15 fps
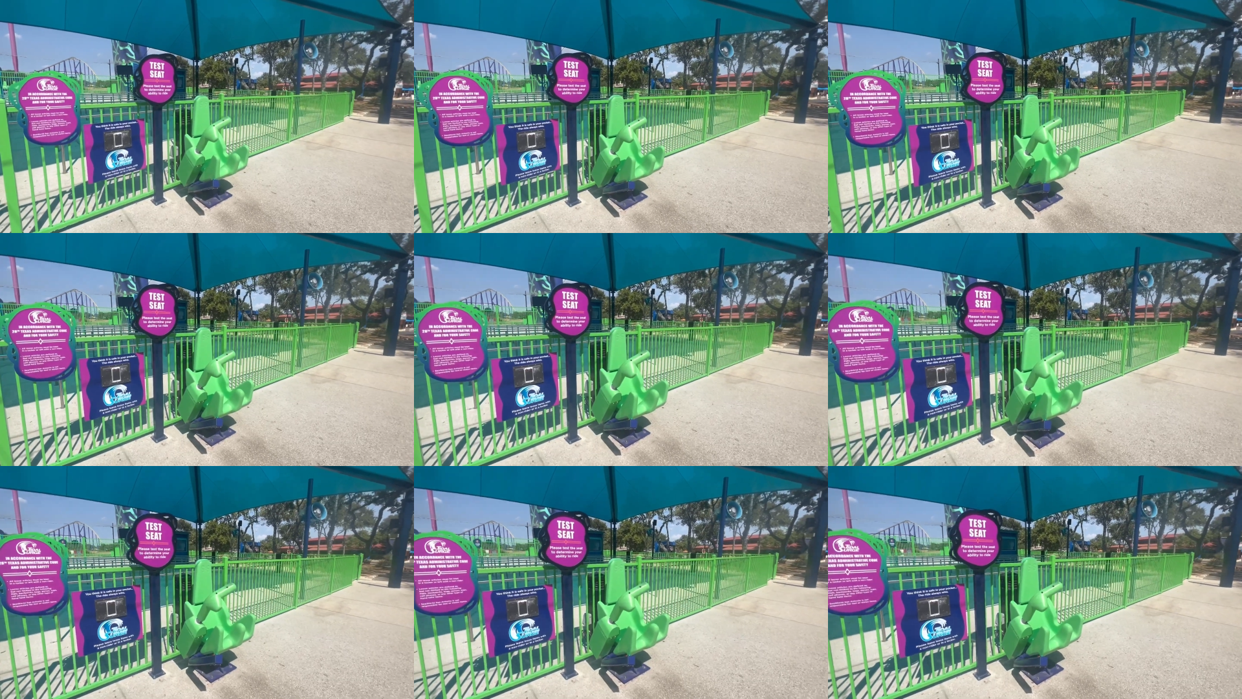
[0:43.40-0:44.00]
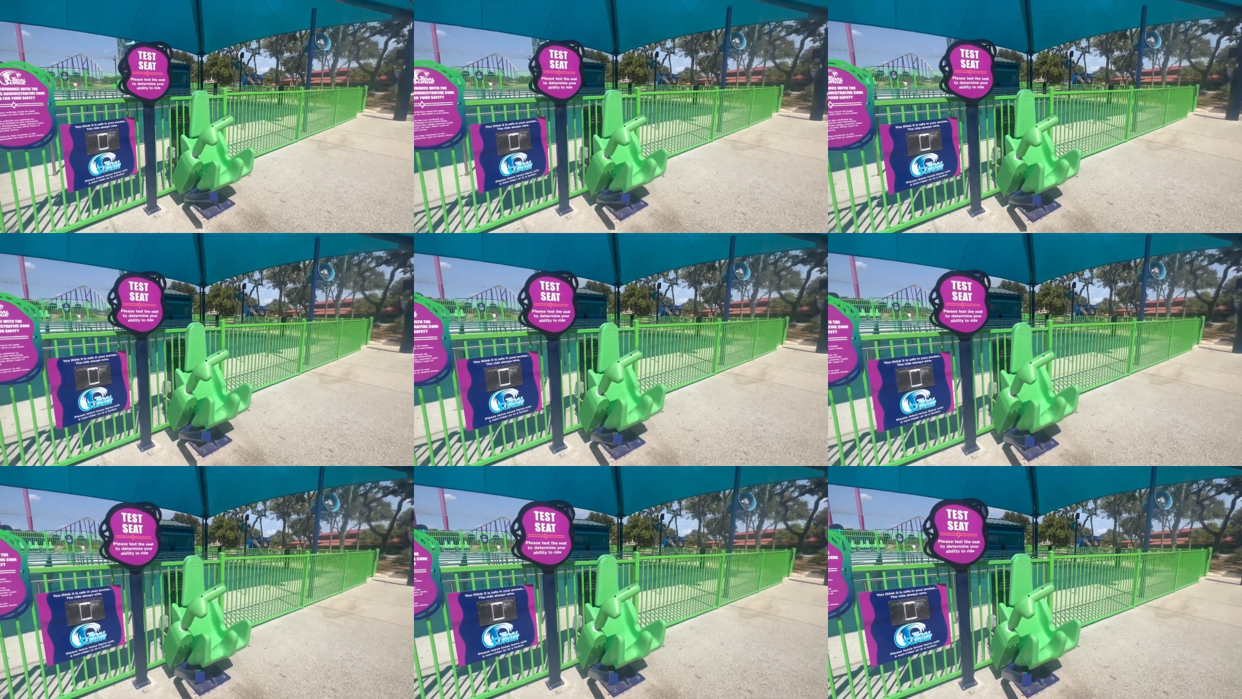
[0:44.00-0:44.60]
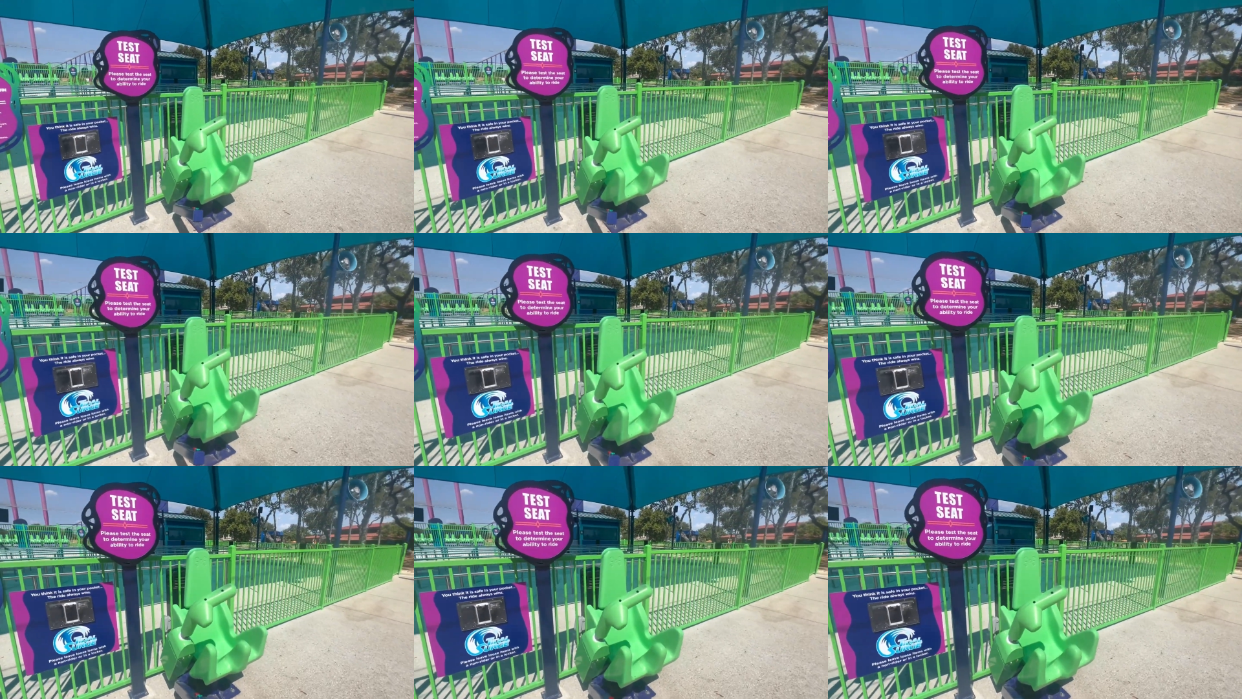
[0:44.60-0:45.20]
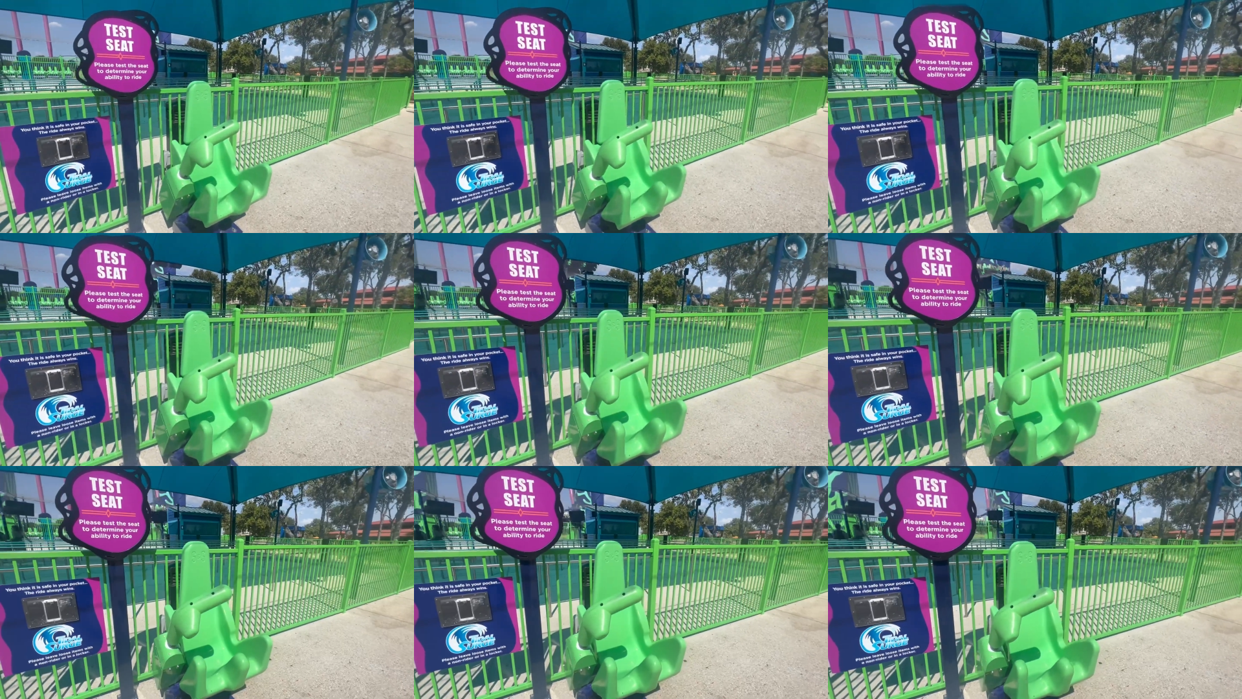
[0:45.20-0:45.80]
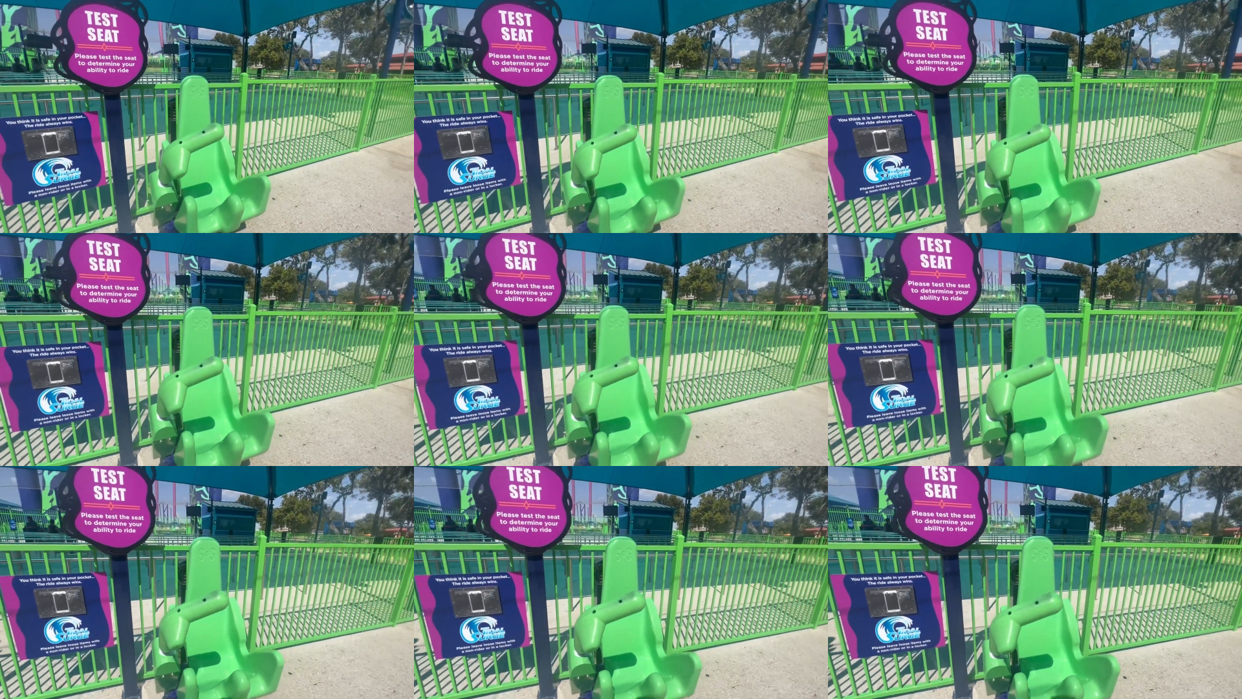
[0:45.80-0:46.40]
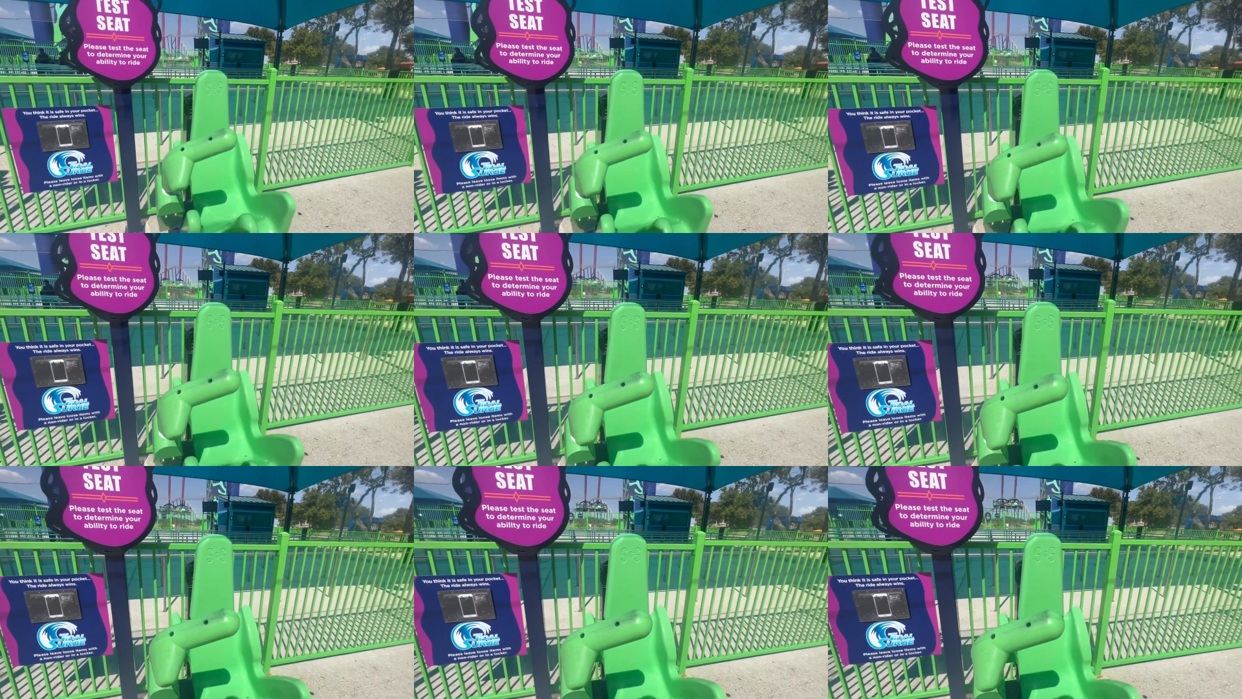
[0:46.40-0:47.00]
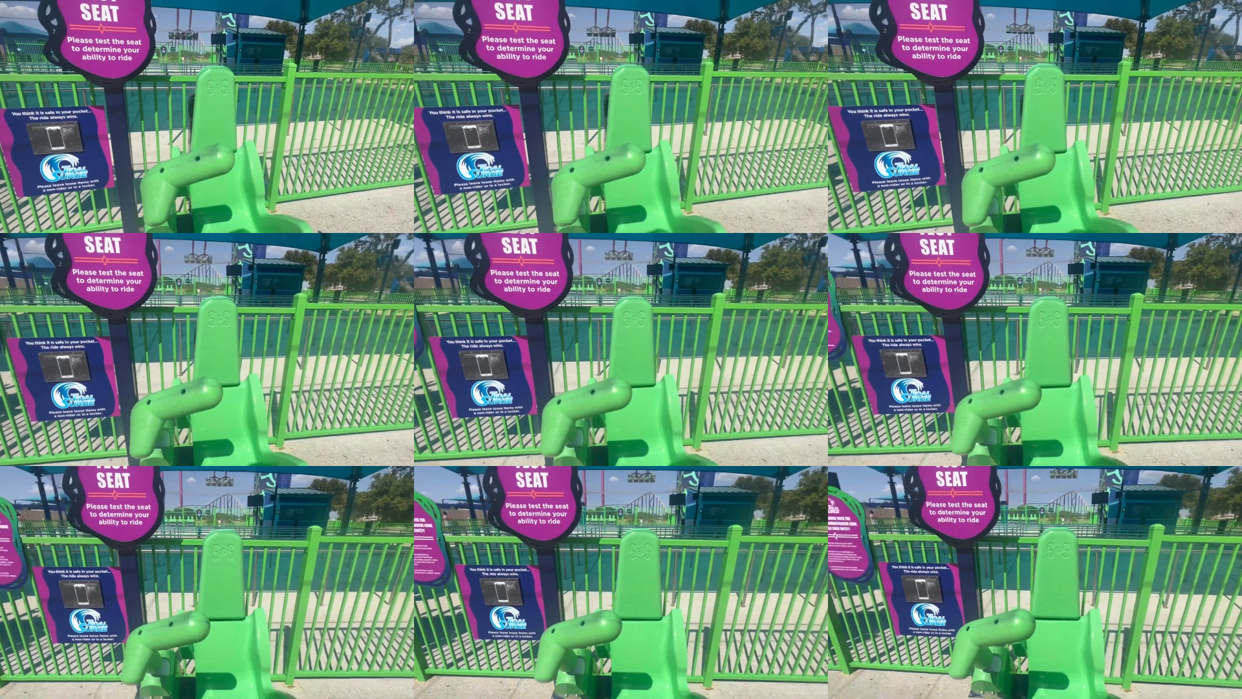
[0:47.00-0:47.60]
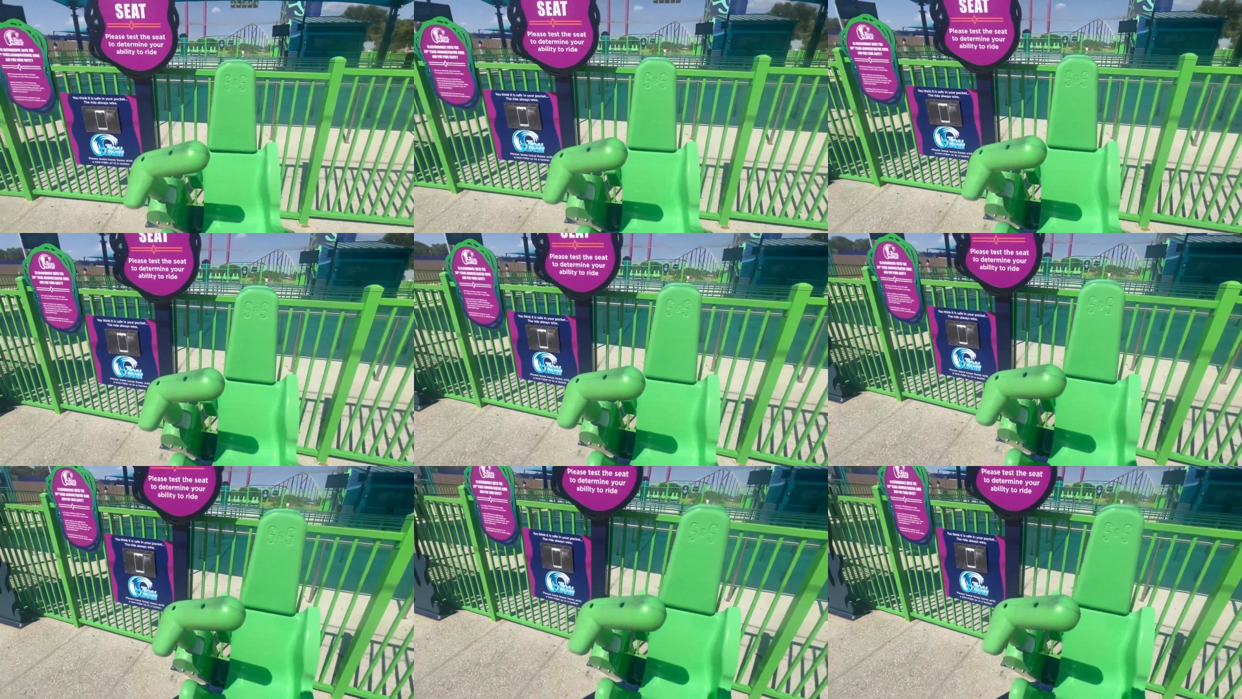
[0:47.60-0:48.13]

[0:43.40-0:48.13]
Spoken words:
(no speaker visible)